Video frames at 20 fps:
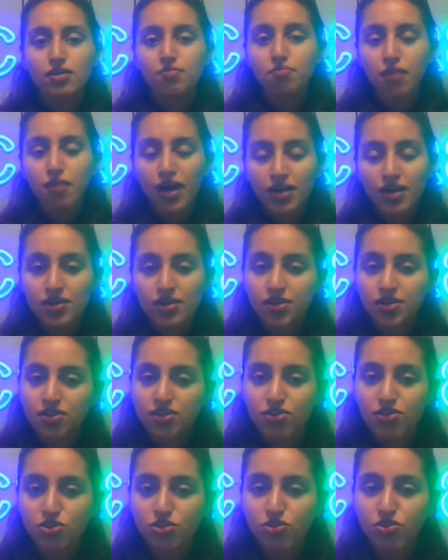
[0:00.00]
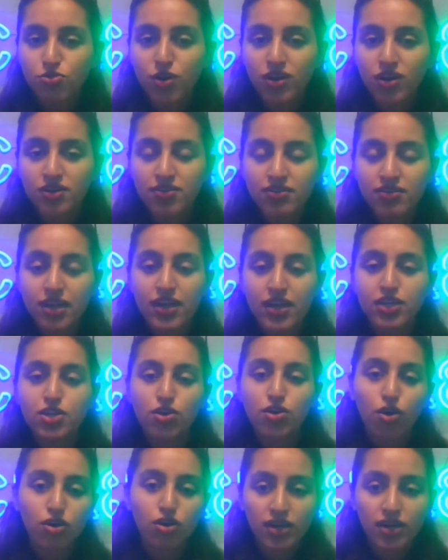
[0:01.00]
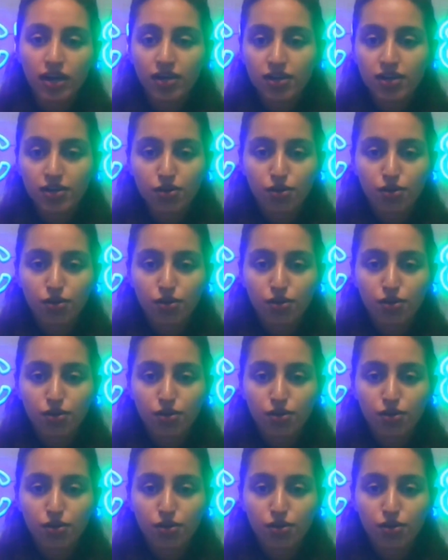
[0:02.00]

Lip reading: market research to understand your target